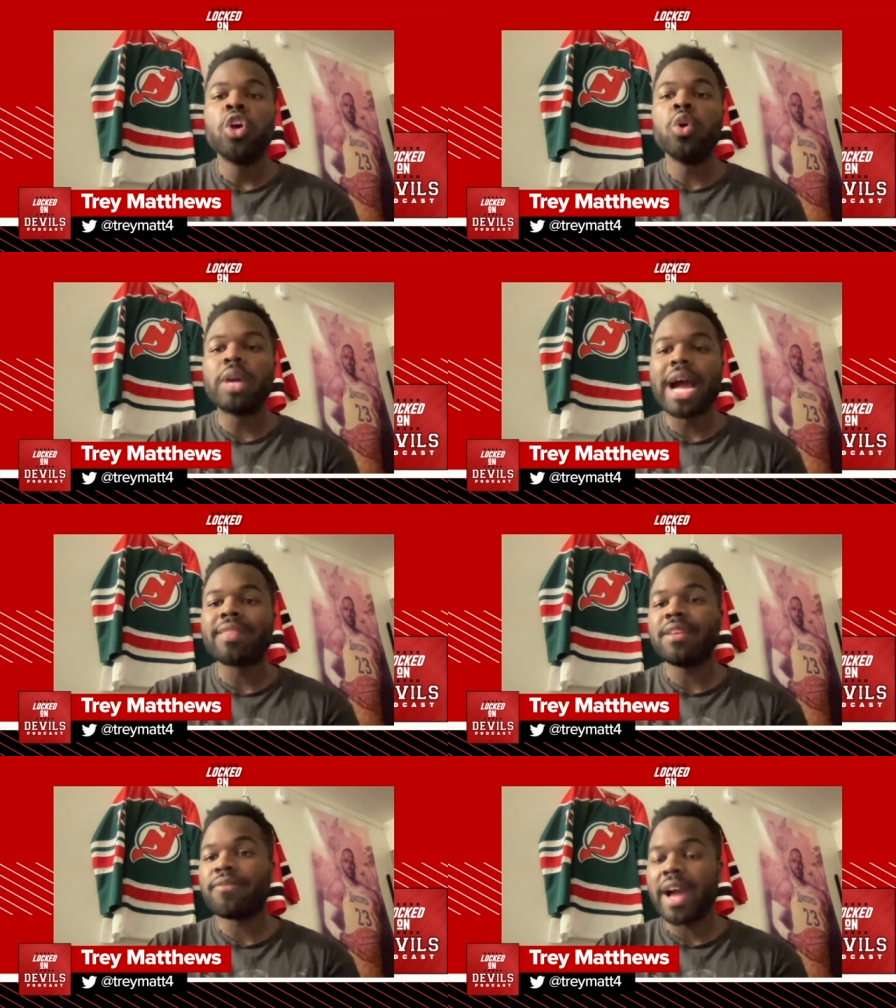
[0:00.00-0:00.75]
who
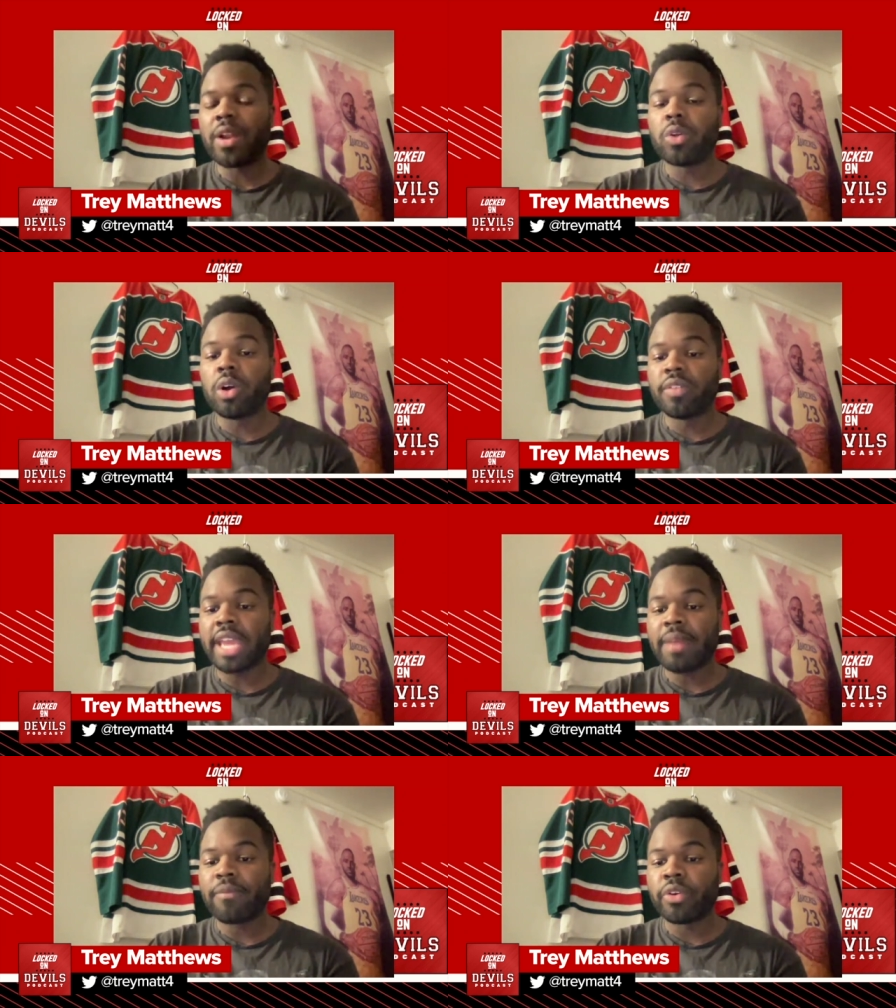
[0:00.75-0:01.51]
got the final goal of the
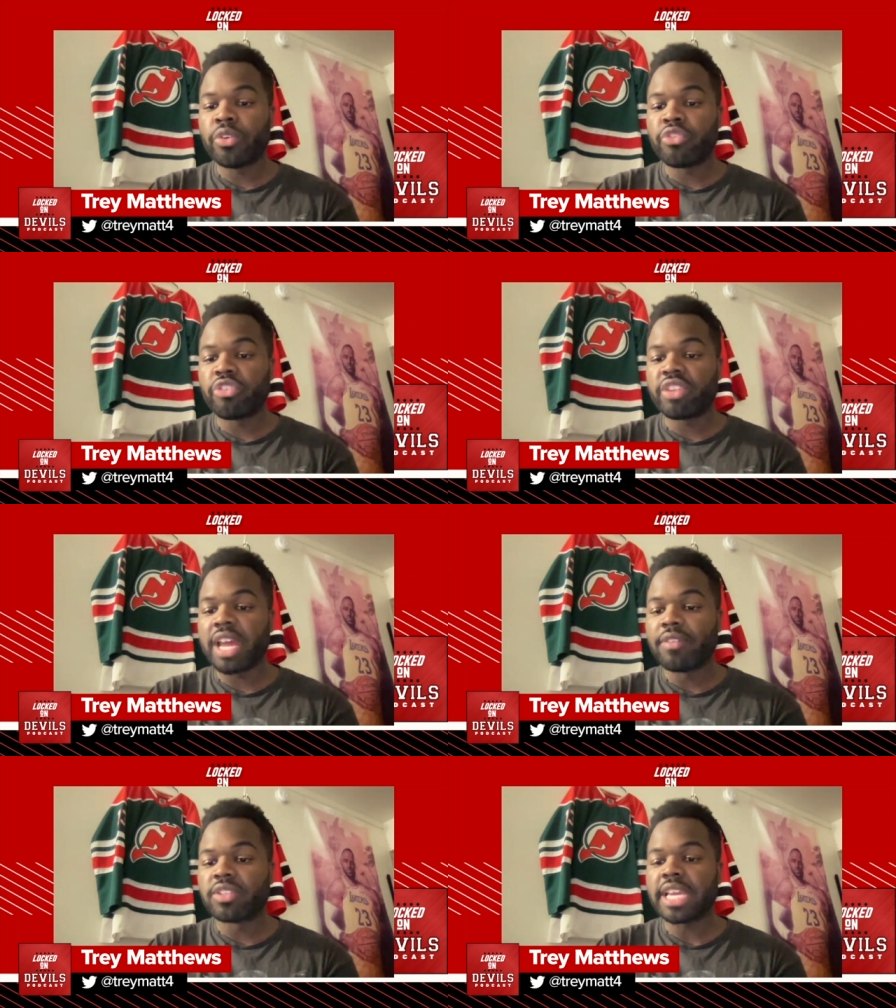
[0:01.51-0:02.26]
game for New Jersey
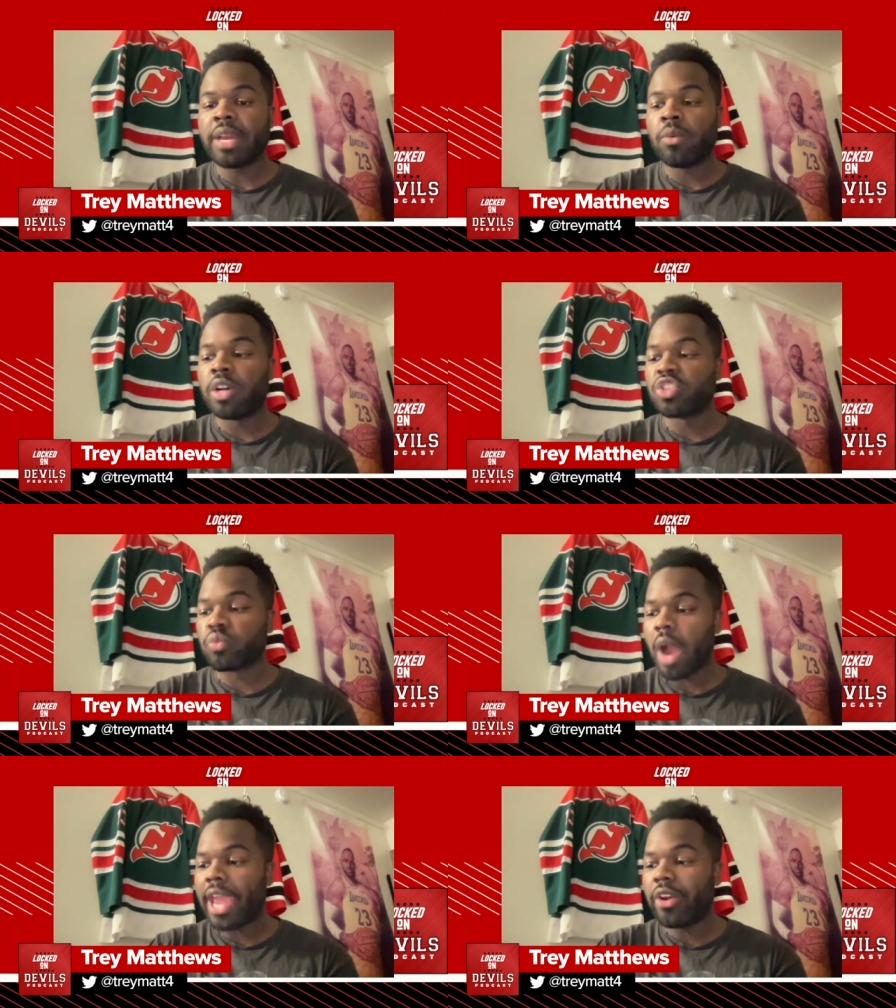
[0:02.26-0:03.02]
Devils? It was
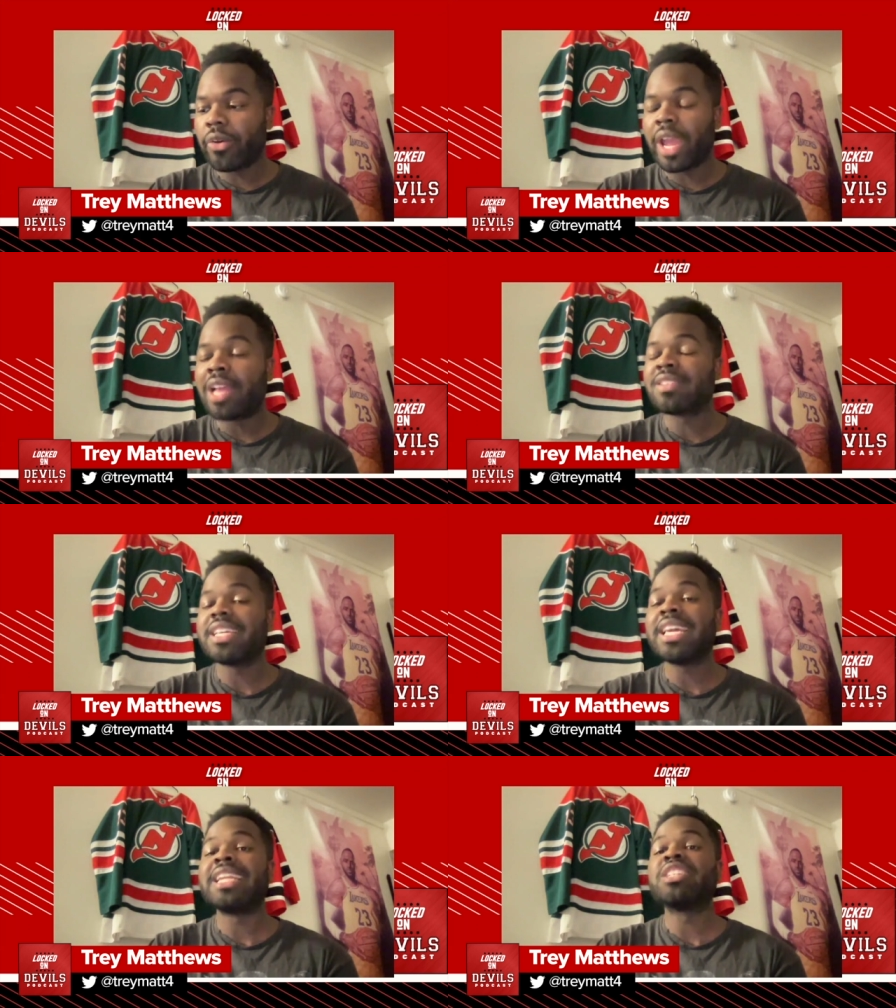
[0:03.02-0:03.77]
Ryan
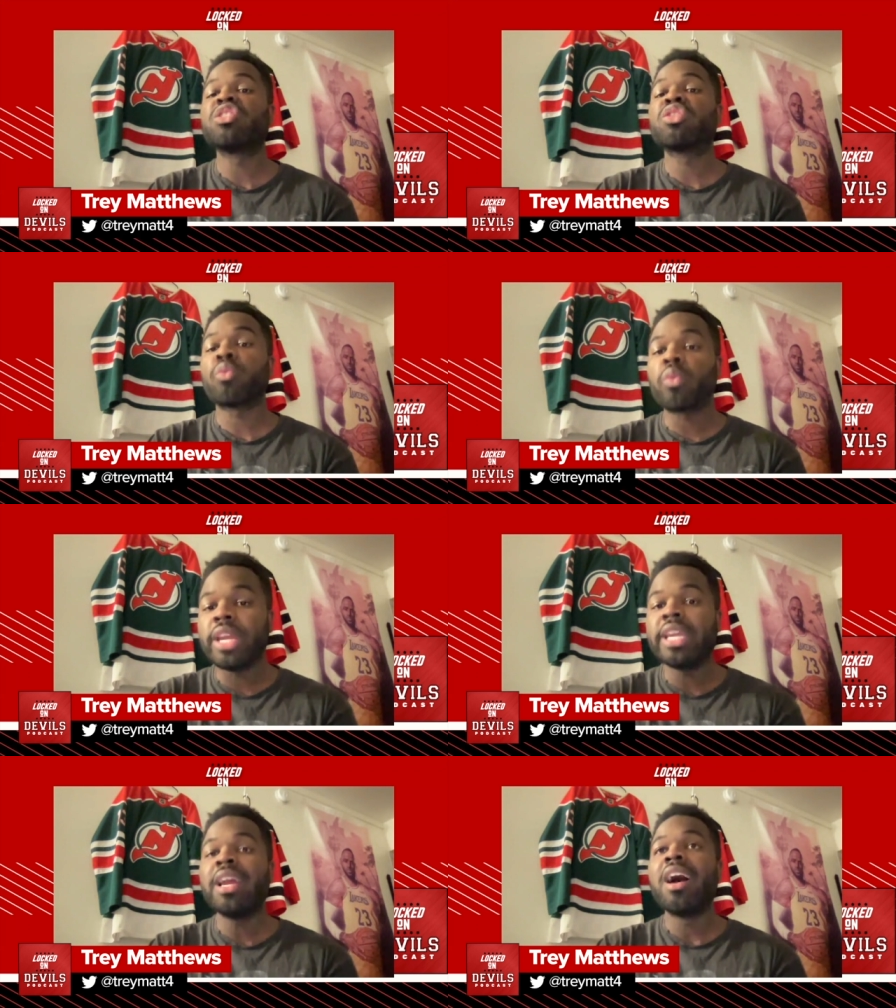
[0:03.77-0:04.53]
Graves in his
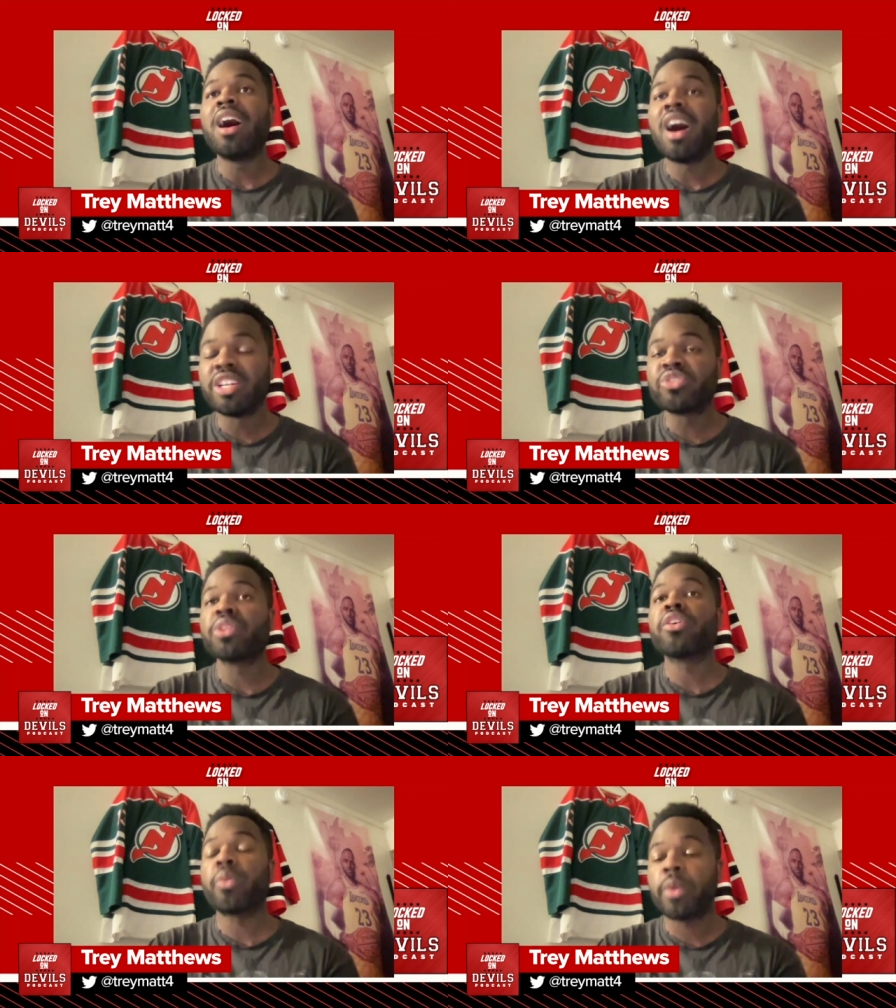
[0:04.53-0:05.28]
three
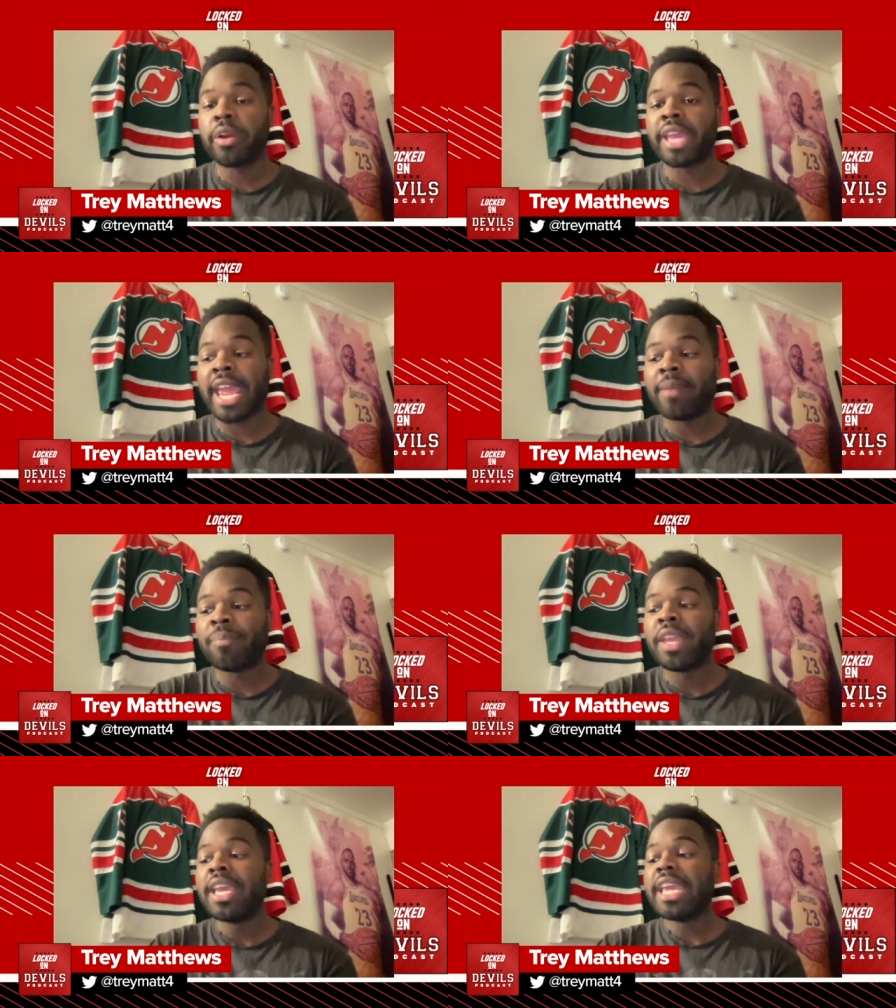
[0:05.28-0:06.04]
hundredth career game.